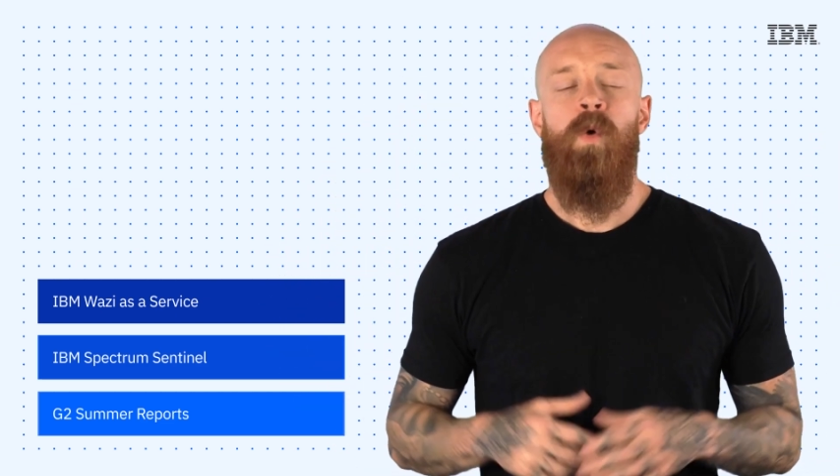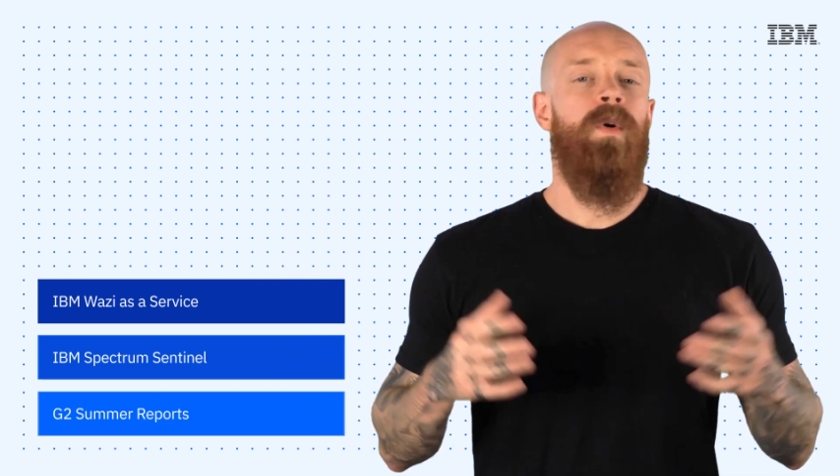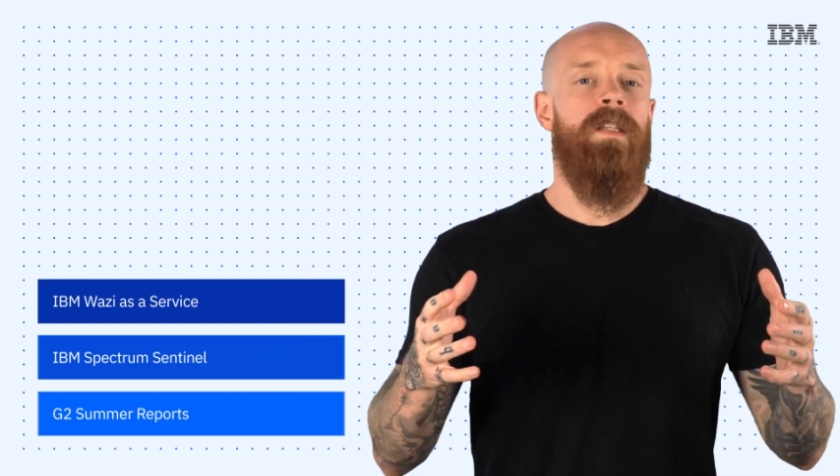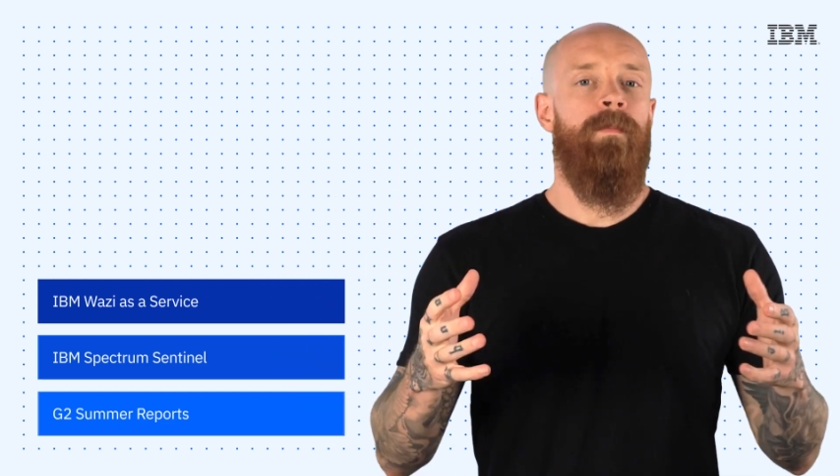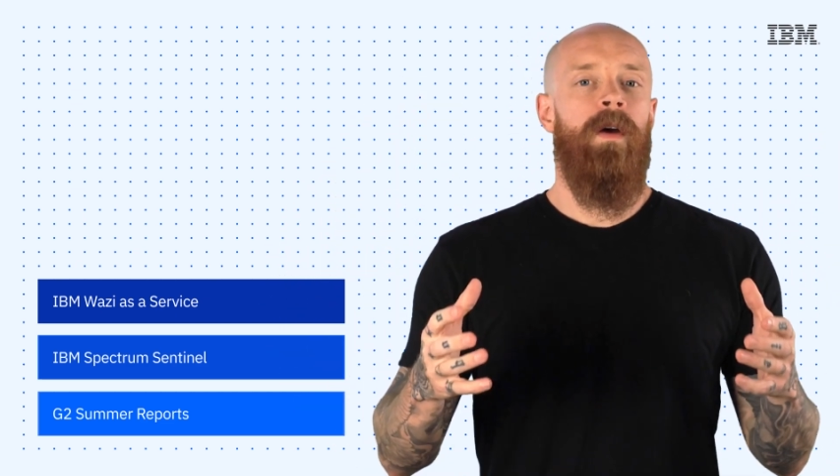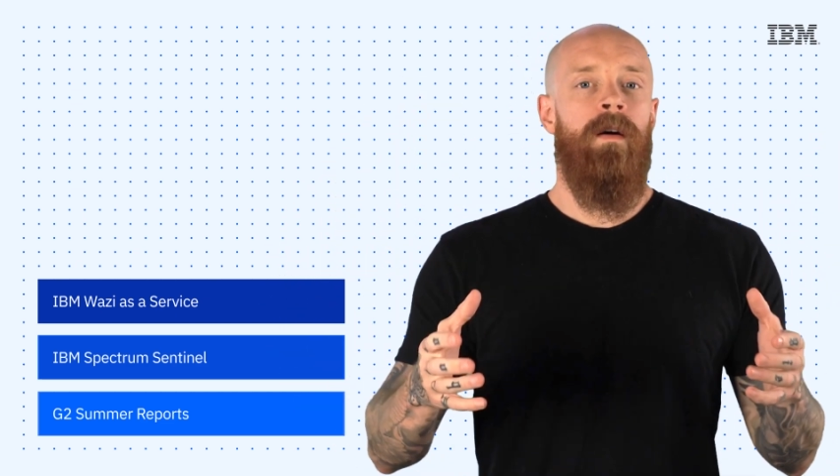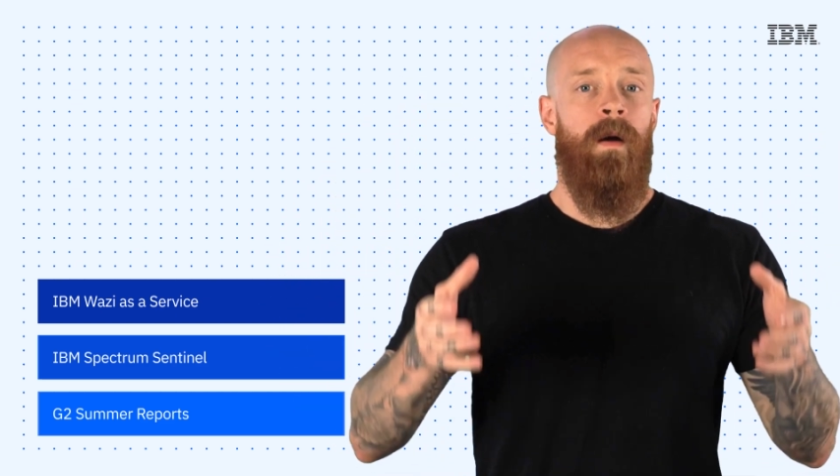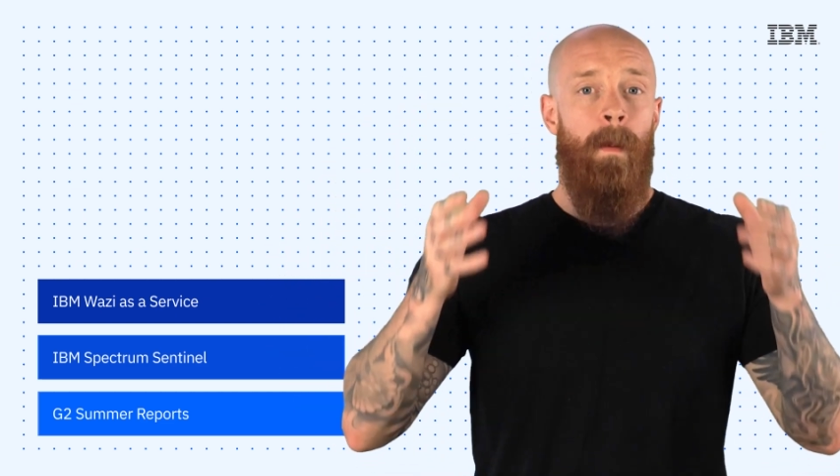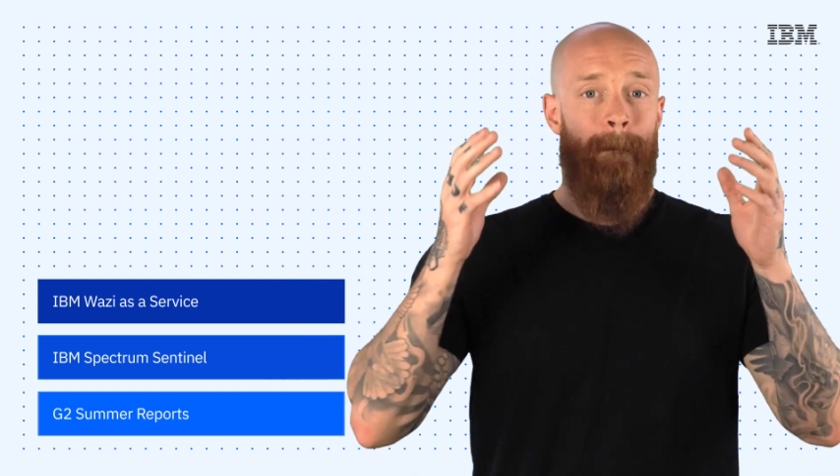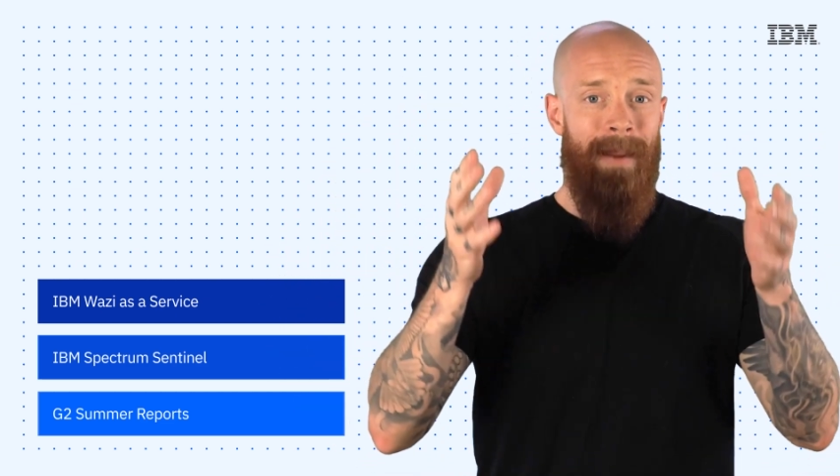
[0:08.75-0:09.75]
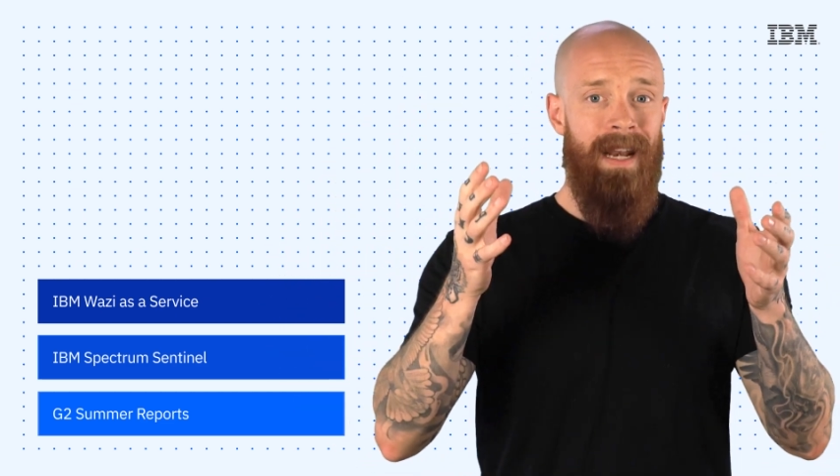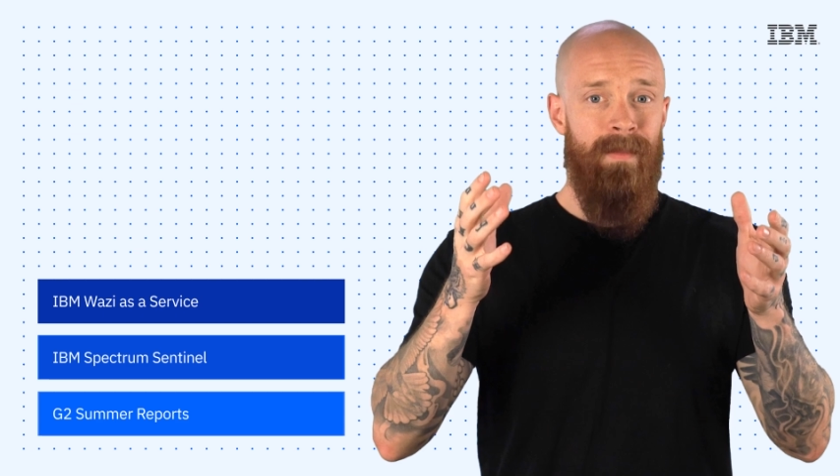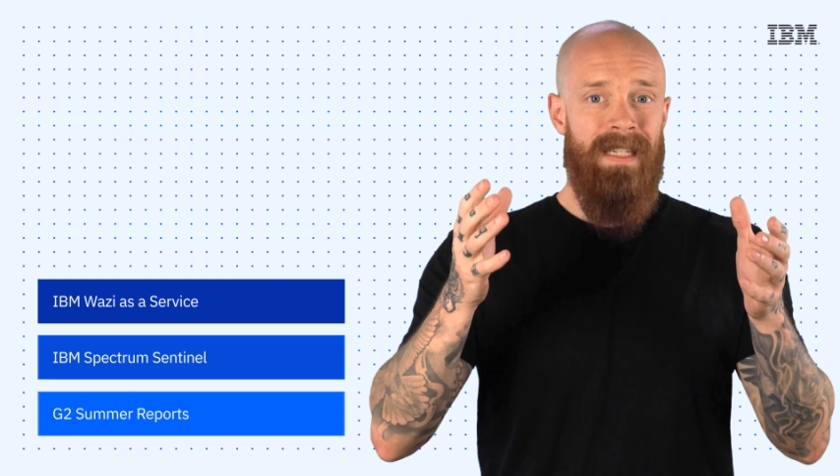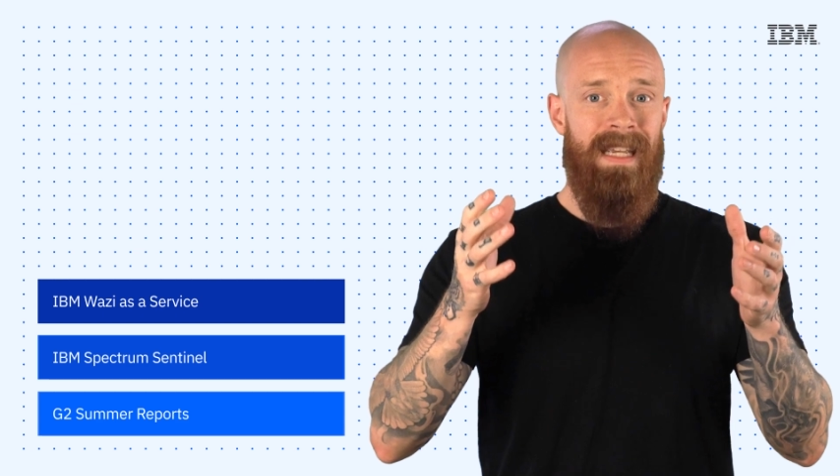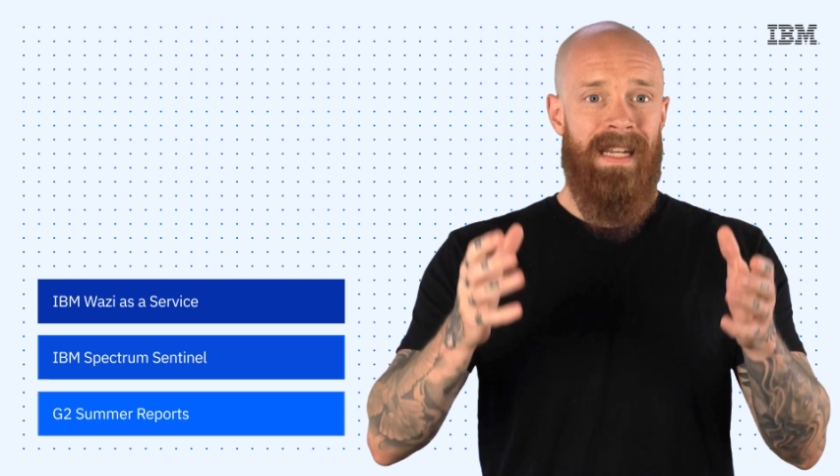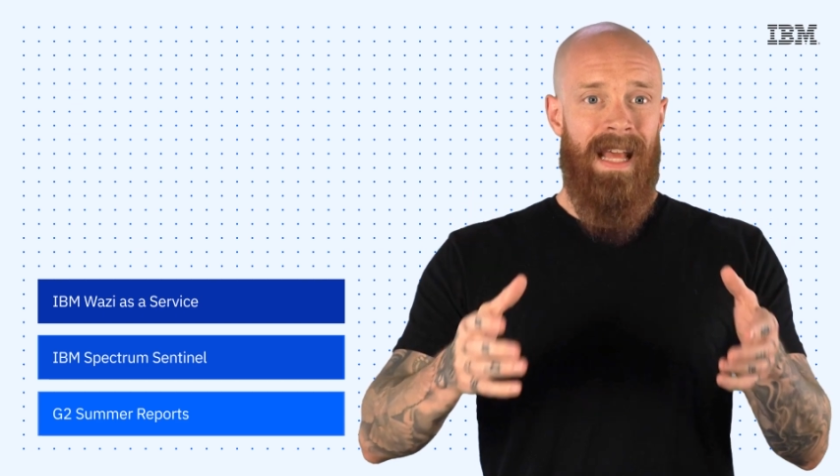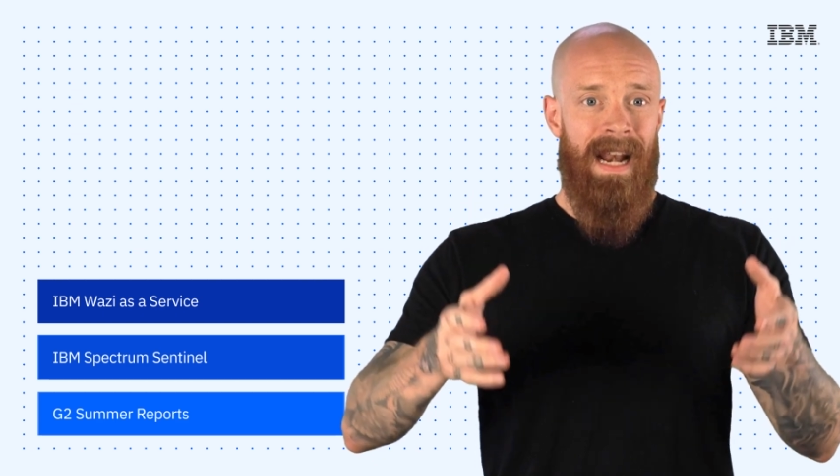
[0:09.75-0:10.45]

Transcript: What's up, y'all? My name is Ian,